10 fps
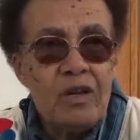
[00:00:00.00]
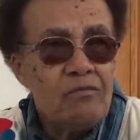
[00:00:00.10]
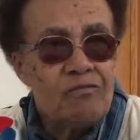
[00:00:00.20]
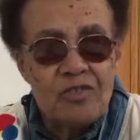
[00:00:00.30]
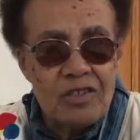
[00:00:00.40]

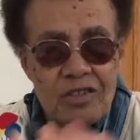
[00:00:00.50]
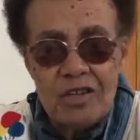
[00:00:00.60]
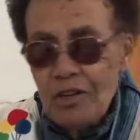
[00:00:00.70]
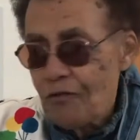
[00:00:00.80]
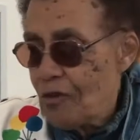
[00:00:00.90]
have
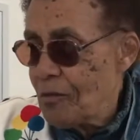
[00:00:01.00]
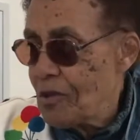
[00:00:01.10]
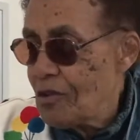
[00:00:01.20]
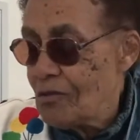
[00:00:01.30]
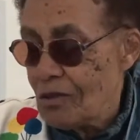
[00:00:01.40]
seceded from the
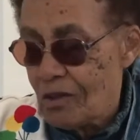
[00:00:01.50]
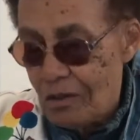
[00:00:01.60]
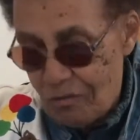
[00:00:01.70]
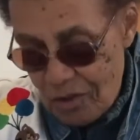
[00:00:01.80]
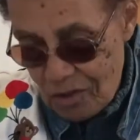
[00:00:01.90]
Union.
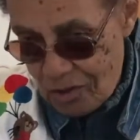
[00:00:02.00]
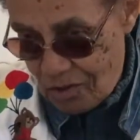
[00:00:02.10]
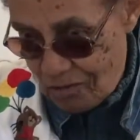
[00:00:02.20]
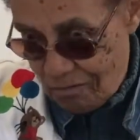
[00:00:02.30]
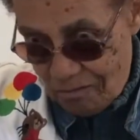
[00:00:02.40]
It's
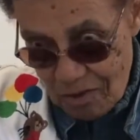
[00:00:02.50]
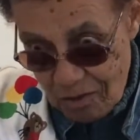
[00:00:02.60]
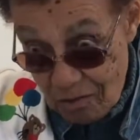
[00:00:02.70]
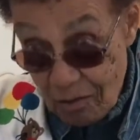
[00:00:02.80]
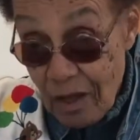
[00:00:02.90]
just, you
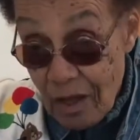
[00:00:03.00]
know,